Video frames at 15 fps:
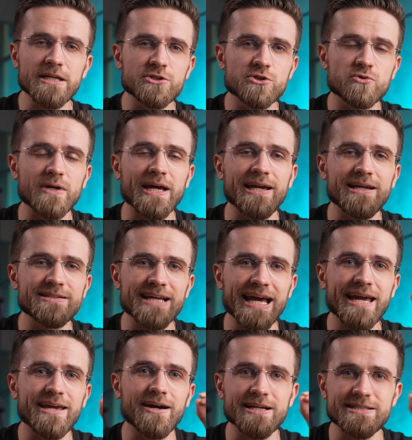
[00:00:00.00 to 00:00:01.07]
trained
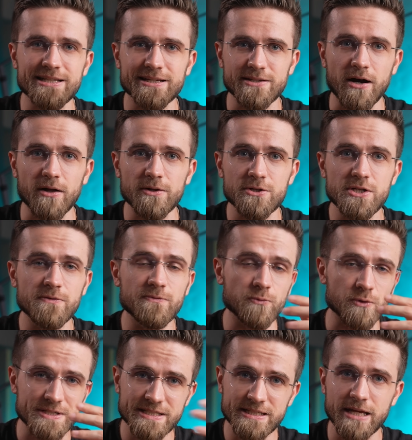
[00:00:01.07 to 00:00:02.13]
AI technology
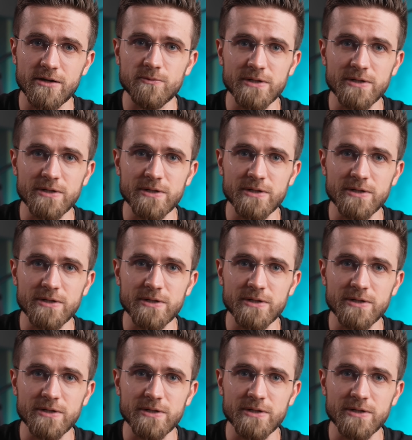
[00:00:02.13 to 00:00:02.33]
for skin